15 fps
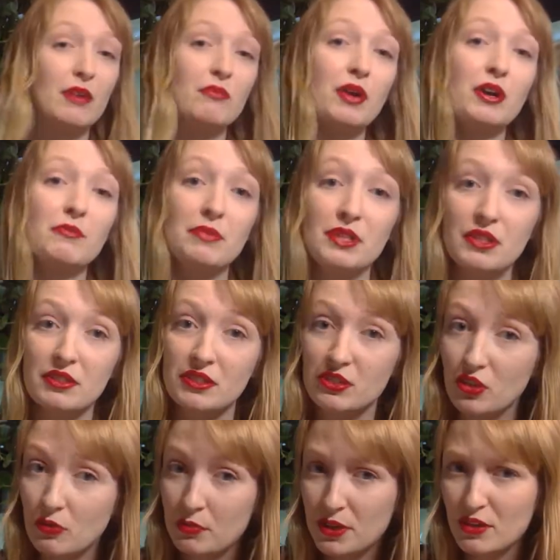might be
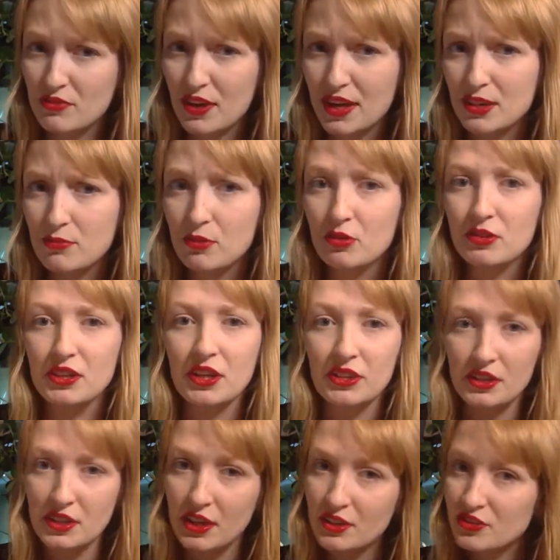not be available in other
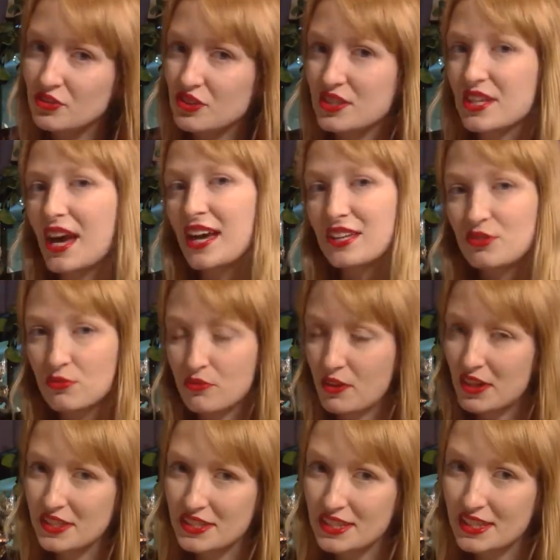countries, as with
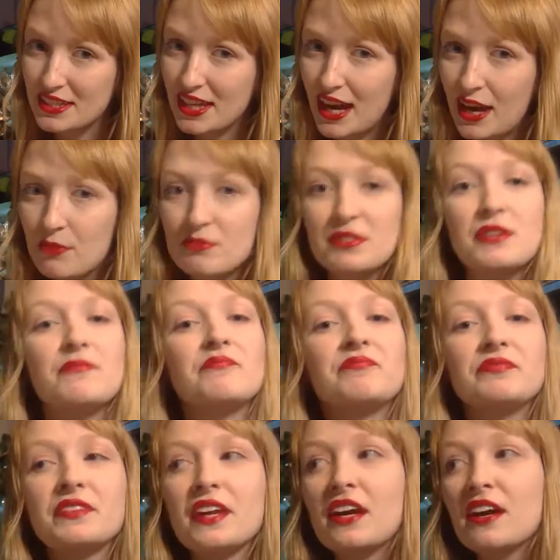NT Labs.
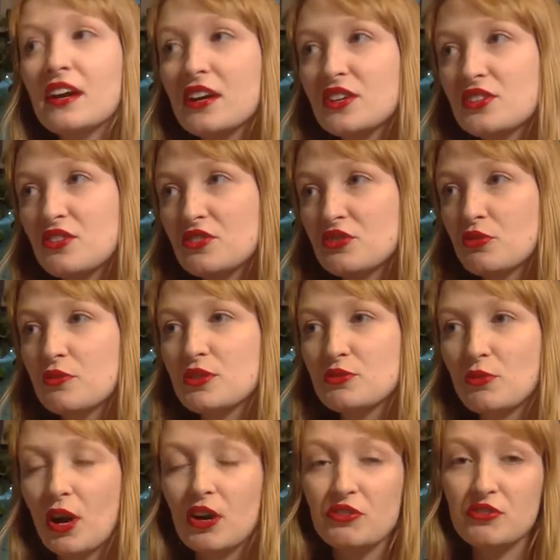So it's always
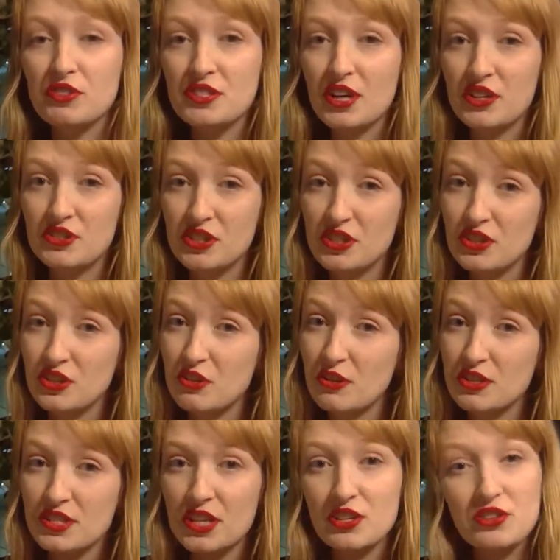worth researching. In the
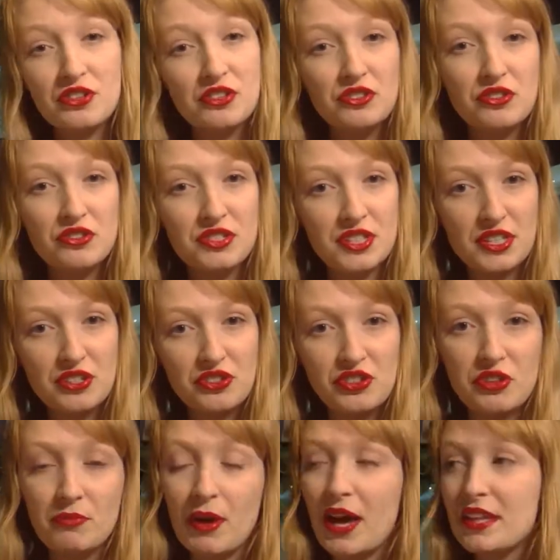USA, you can use
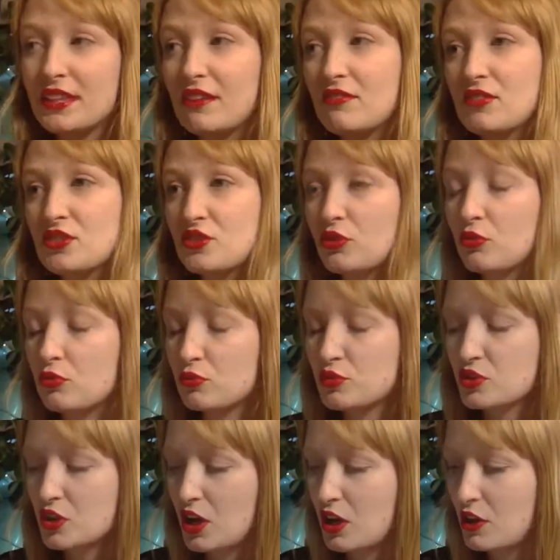Seachem, and there is
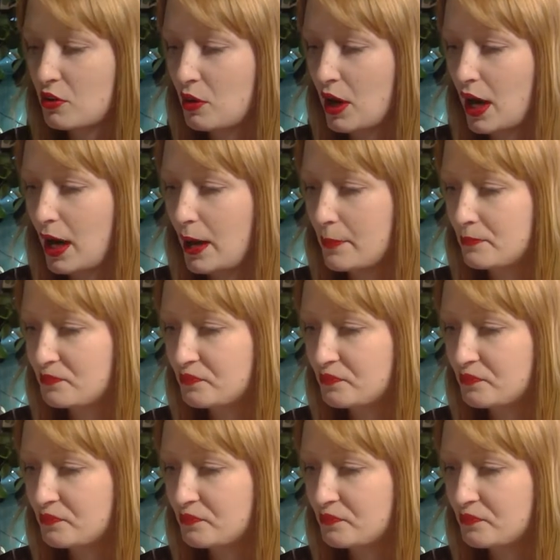also